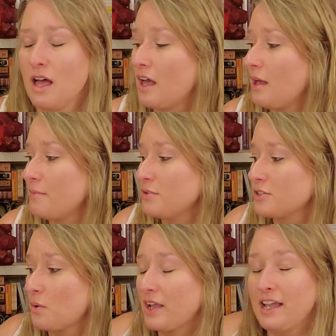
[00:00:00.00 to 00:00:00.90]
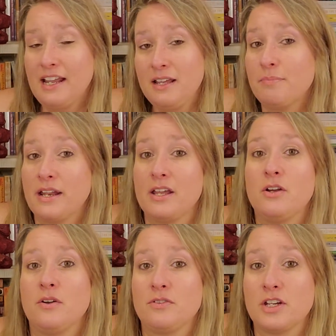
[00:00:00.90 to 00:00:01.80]
Um, so anybody
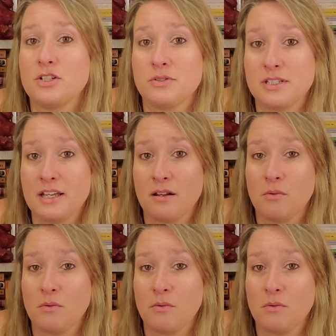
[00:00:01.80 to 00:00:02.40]
who, that you see, on,